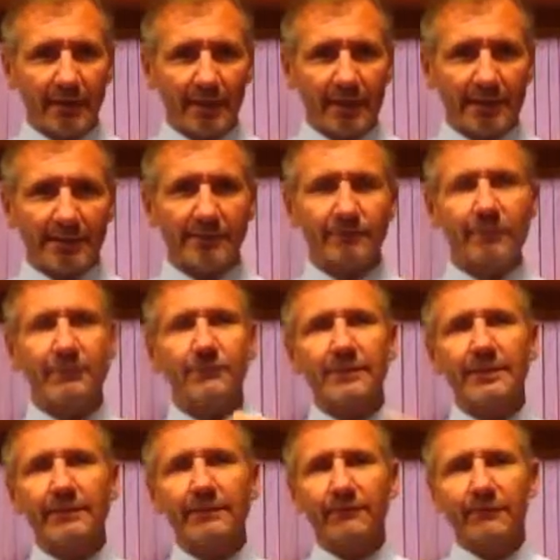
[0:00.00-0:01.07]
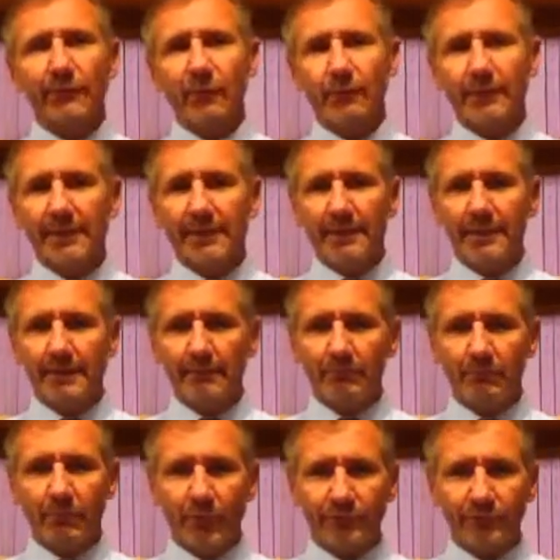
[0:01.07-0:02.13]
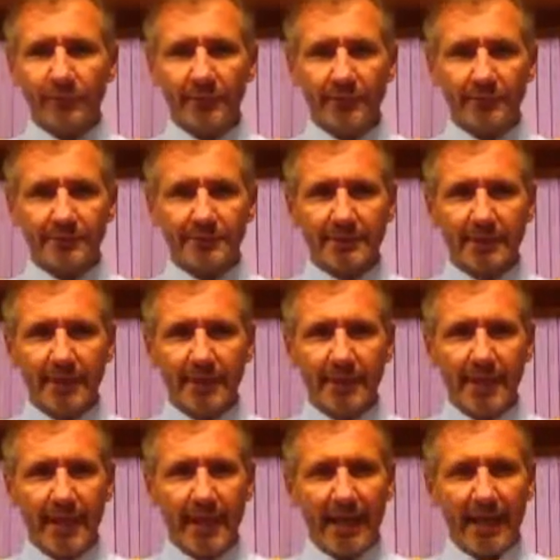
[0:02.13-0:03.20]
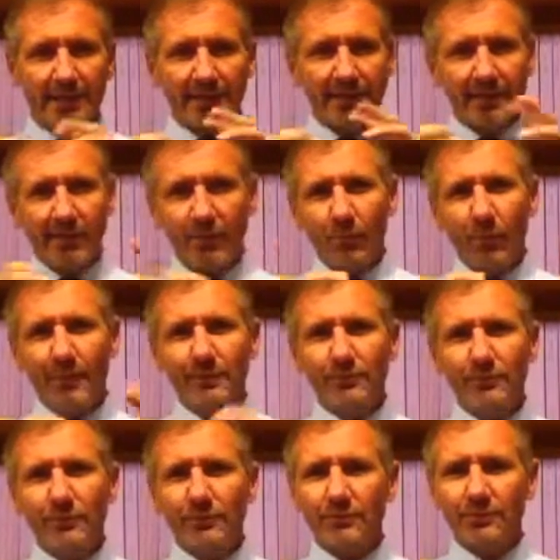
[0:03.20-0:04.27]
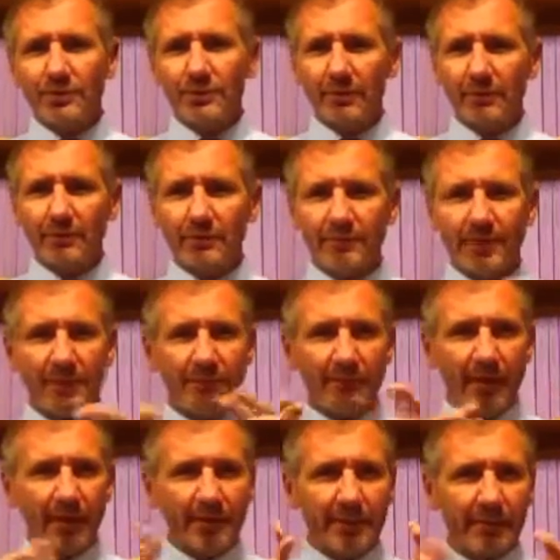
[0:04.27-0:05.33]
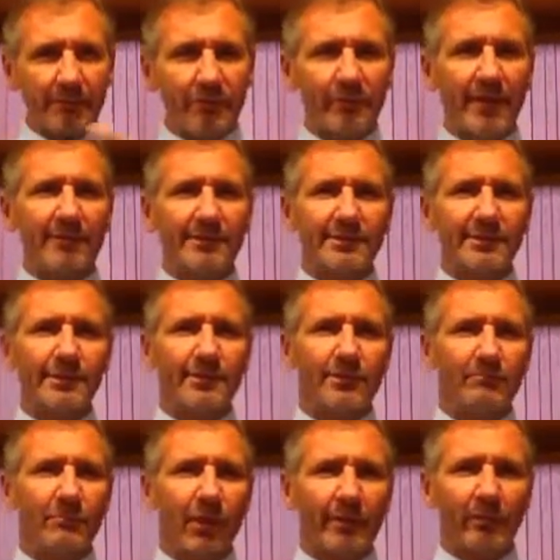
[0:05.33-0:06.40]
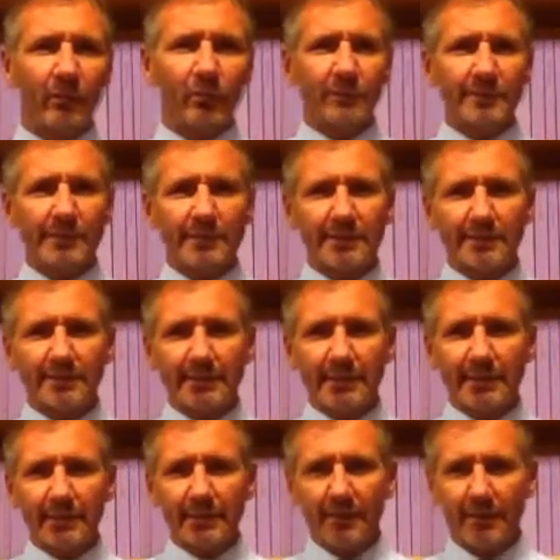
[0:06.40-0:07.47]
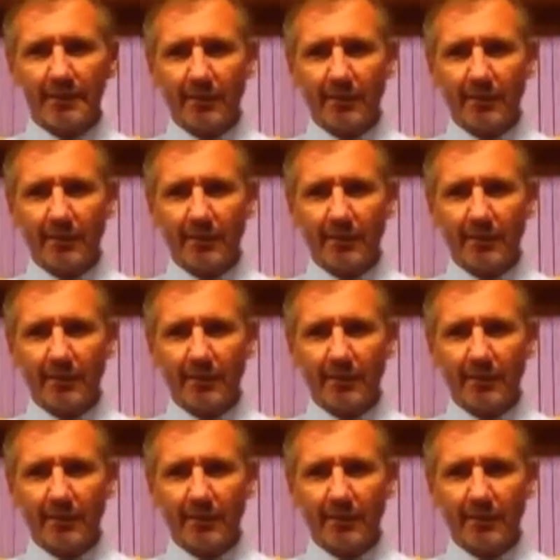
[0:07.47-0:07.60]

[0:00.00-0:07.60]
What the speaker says: case of Loseley for the modern answer. And when you do so, there are a number of areas that you might want to consider